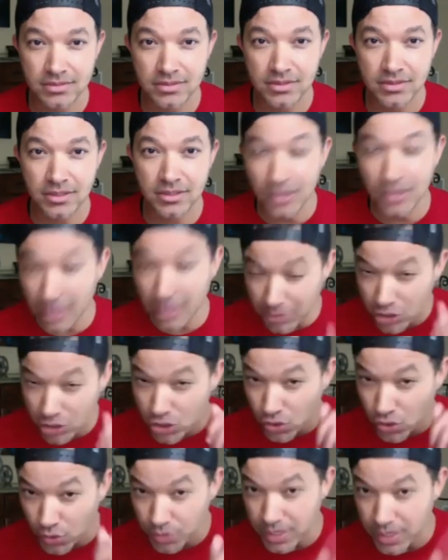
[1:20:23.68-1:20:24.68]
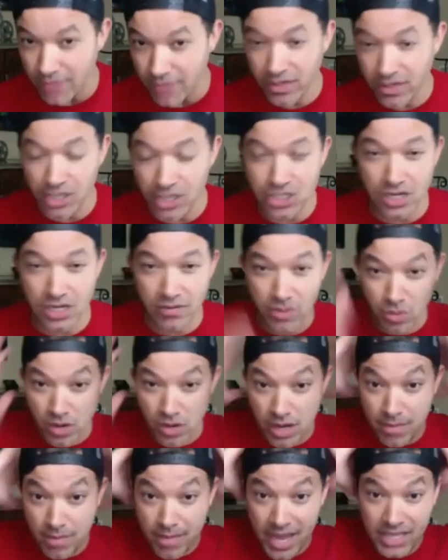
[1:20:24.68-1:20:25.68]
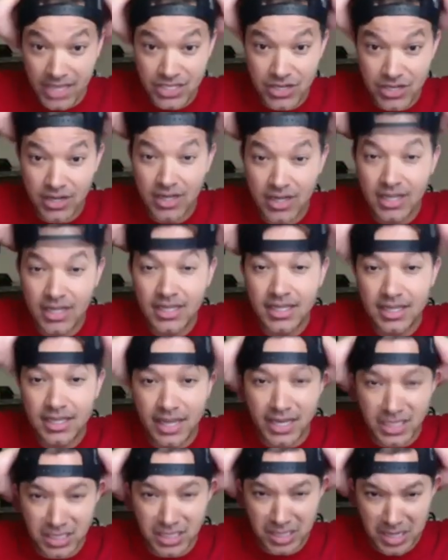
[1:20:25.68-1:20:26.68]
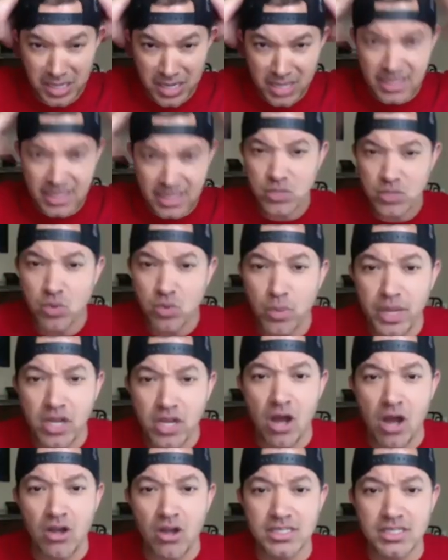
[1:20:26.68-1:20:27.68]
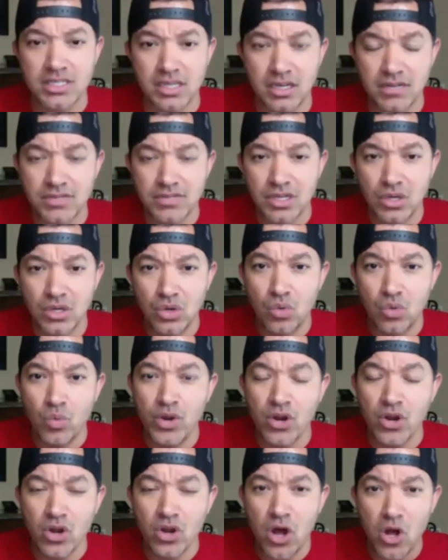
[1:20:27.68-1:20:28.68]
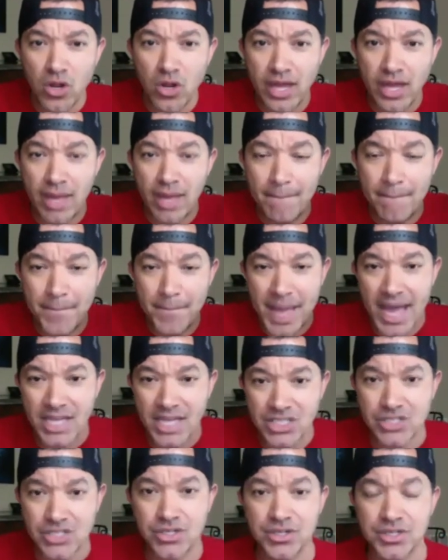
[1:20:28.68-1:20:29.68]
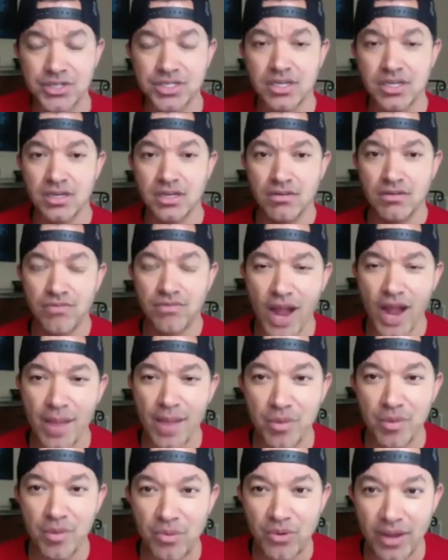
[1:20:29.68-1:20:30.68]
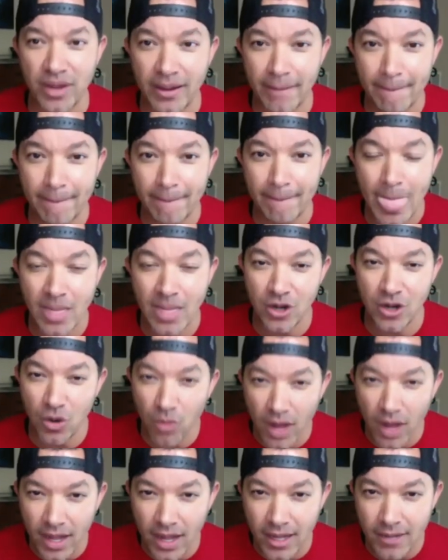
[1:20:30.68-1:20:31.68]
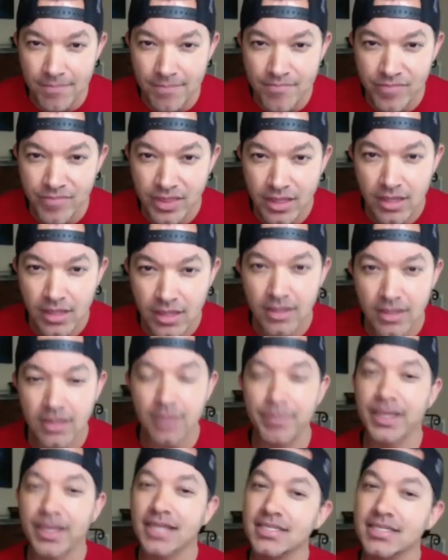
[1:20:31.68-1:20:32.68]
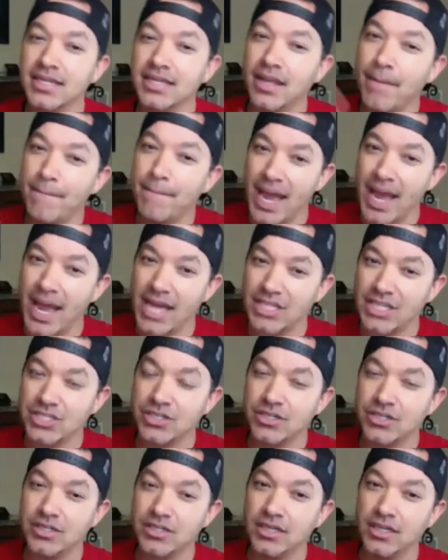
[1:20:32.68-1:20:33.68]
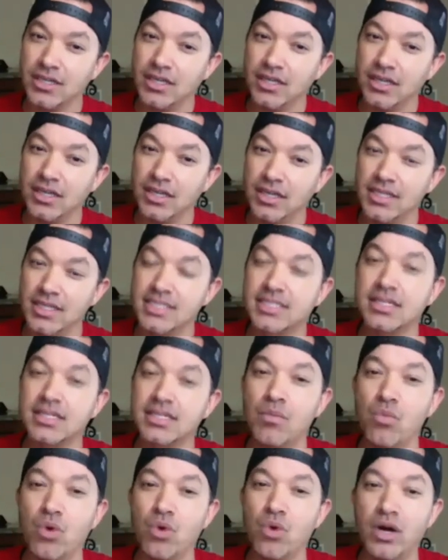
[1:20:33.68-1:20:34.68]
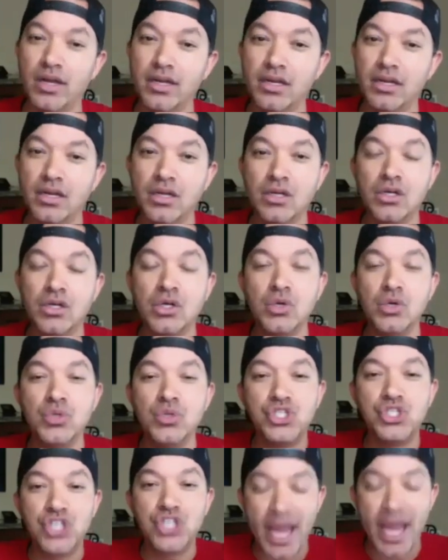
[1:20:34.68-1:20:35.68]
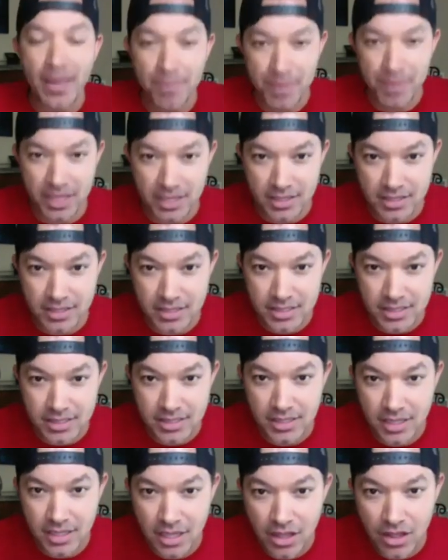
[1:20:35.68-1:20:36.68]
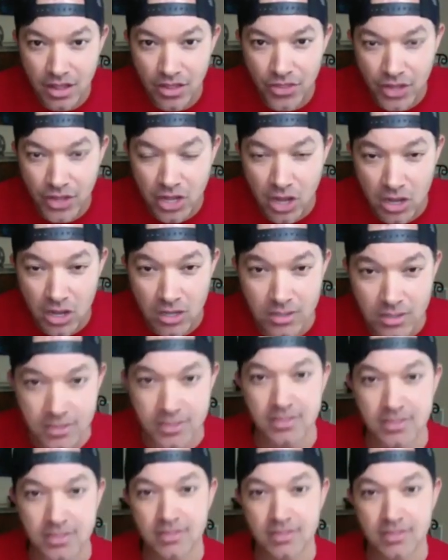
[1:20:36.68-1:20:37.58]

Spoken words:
Look at the true definition of the word ambassador. Yes, that's what we call ourselves. We are called ambassadors for iBoomerang. You know why? Because an ambassador is someone who champions the cause.